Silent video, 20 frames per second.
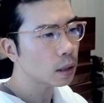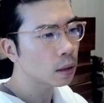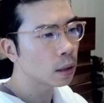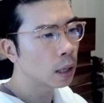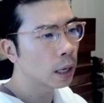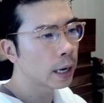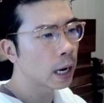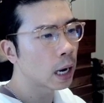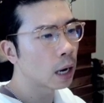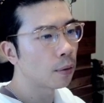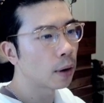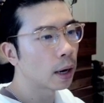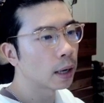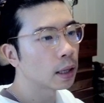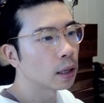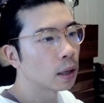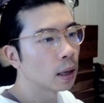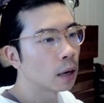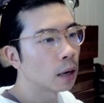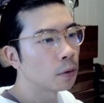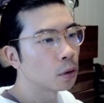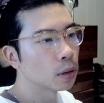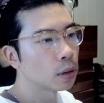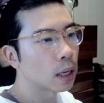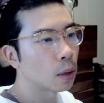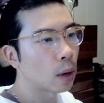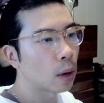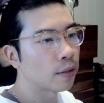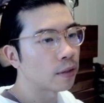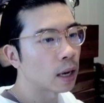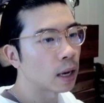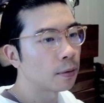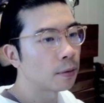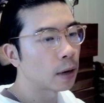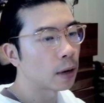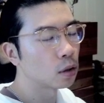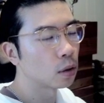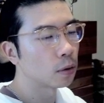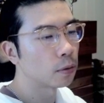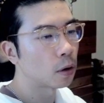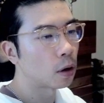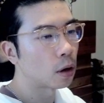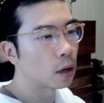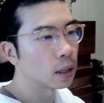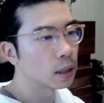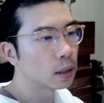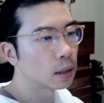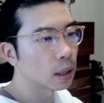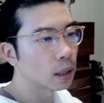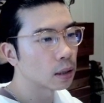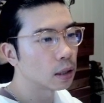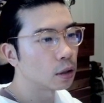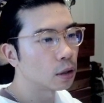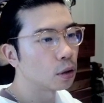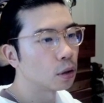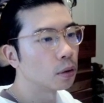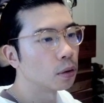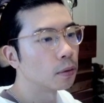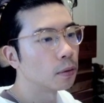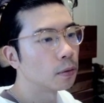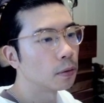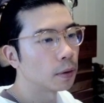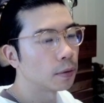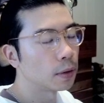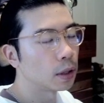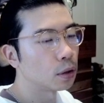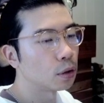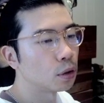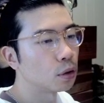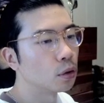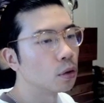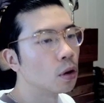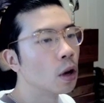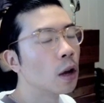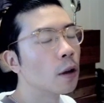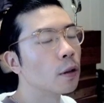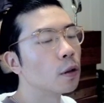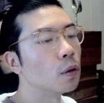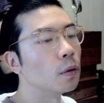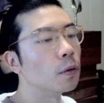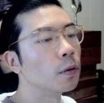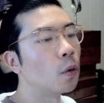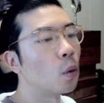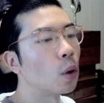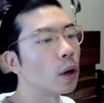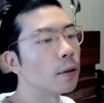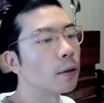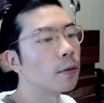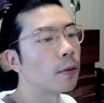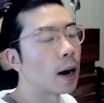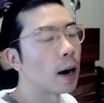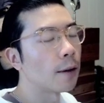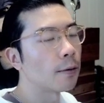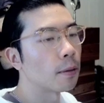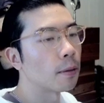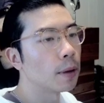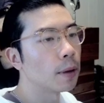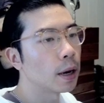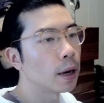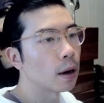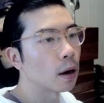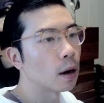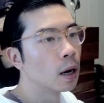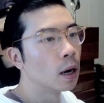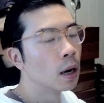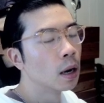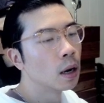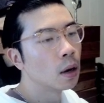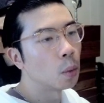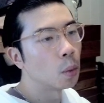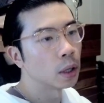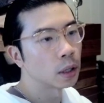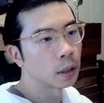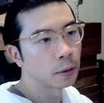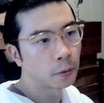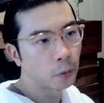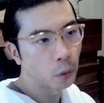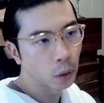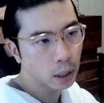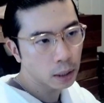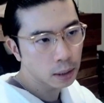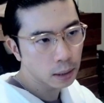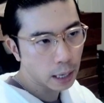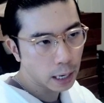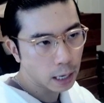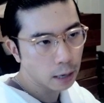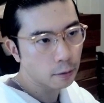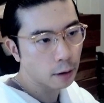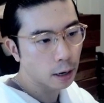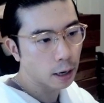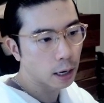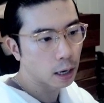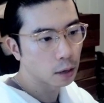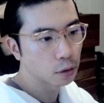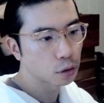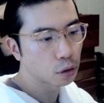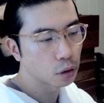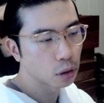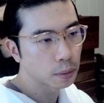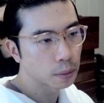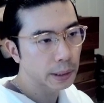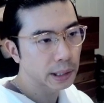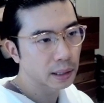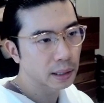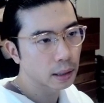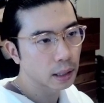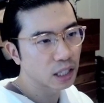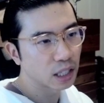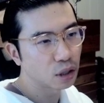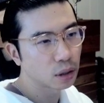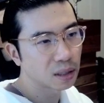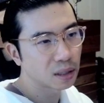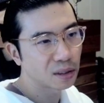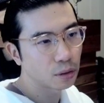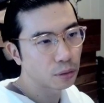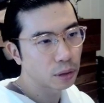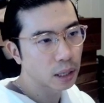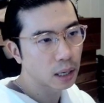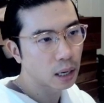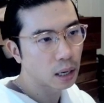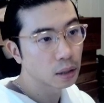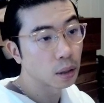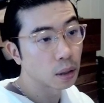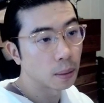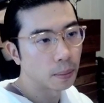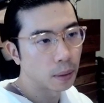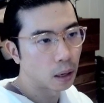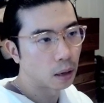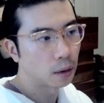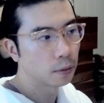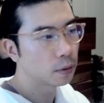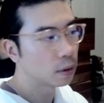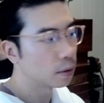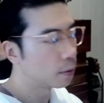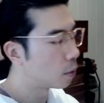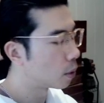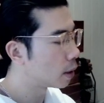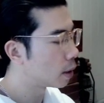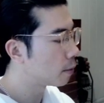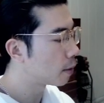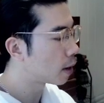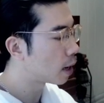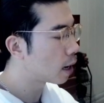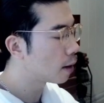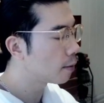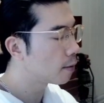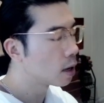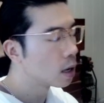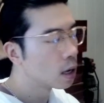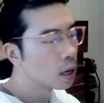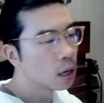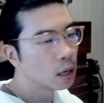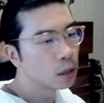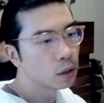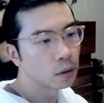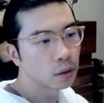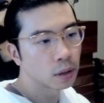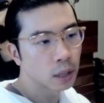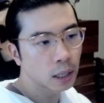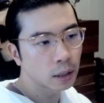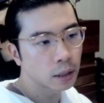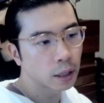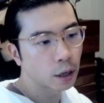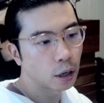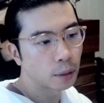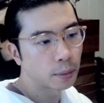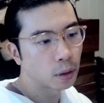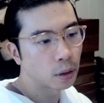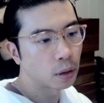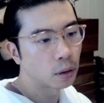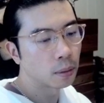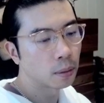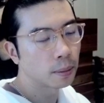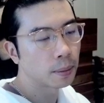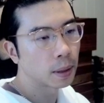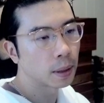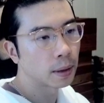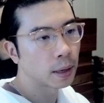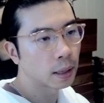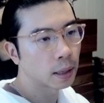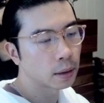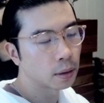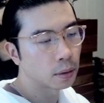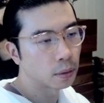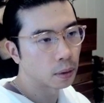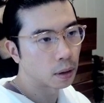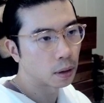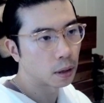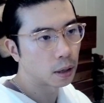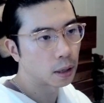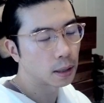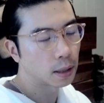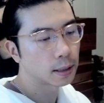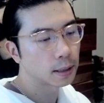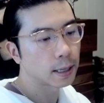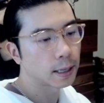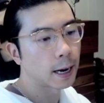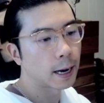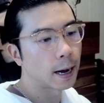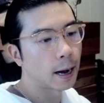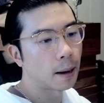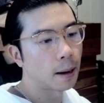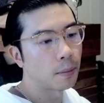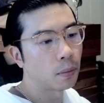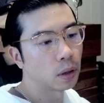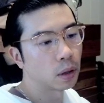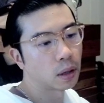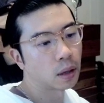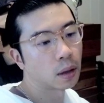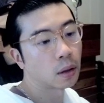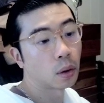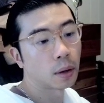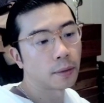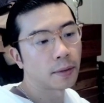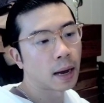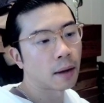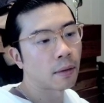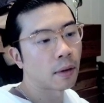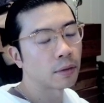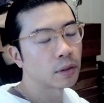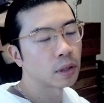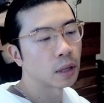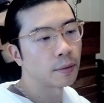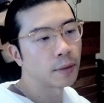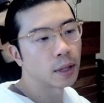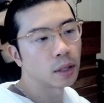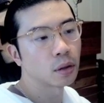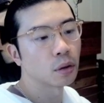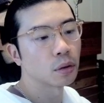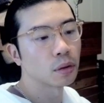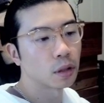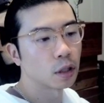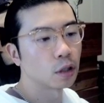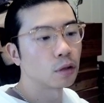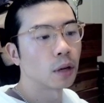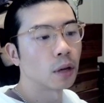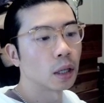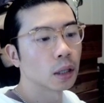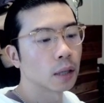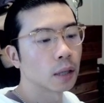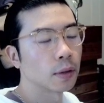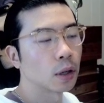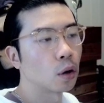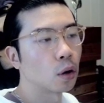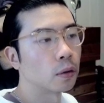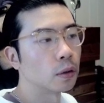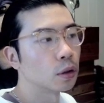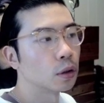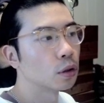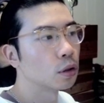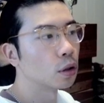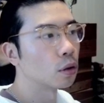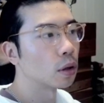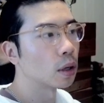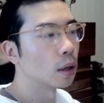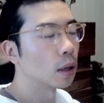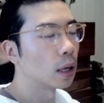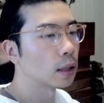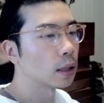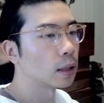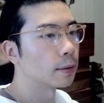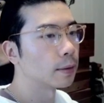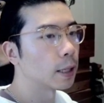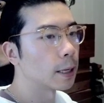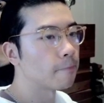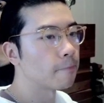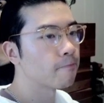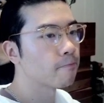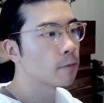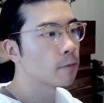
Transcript: Again, right, the levels that were identified so far is 62, 52 to 45 from here. But the 48 right now, so it's basically just $3 above the 45. So it's not terrible, but not the worst, with the 35 of 70, so still relatively oversold collectively.